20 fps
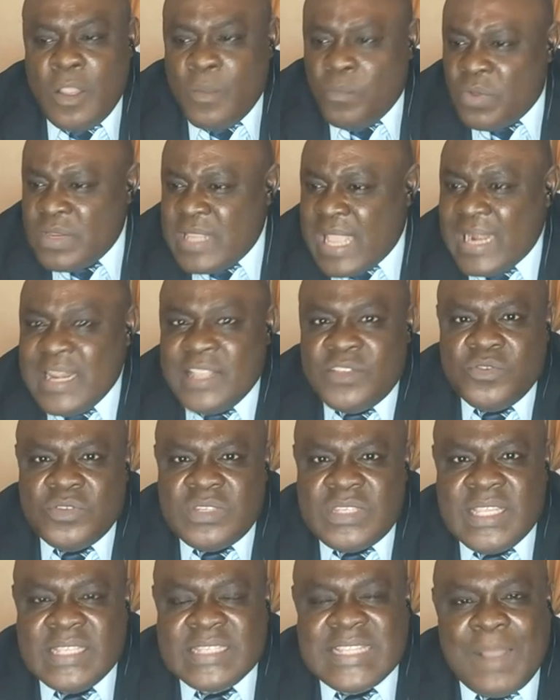but there are little
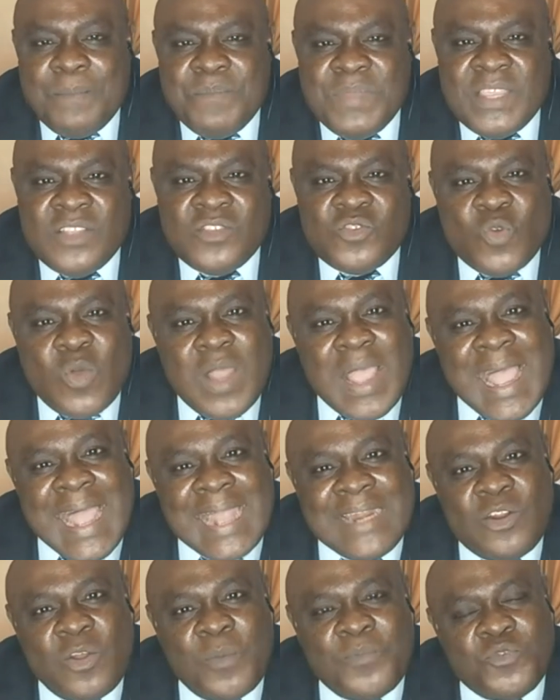things that begin to
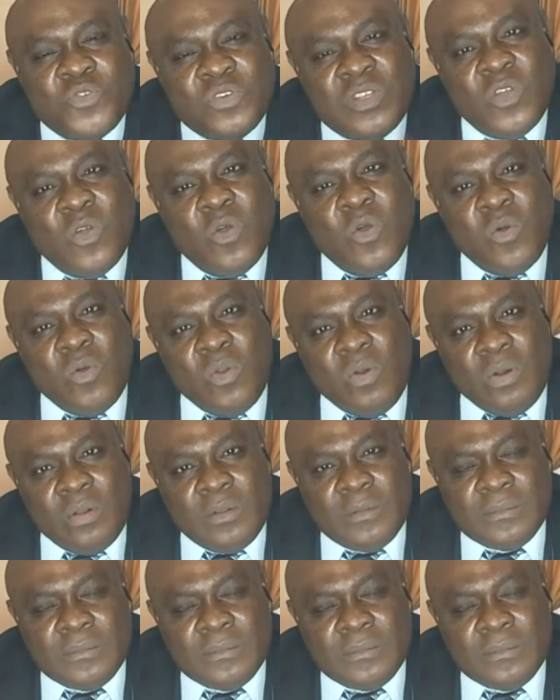add up to the whole.